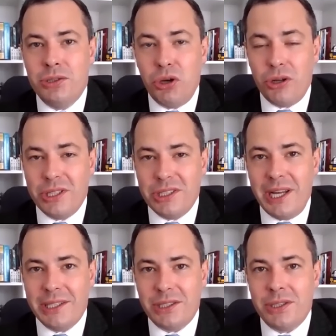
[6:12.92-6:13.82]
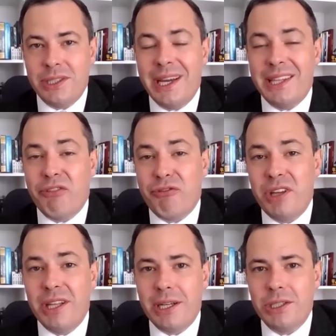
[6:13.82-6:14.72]
Total disaster. He had to
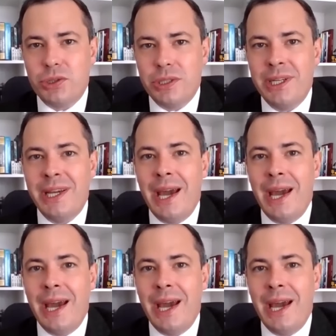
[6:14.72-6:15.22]
flee the country,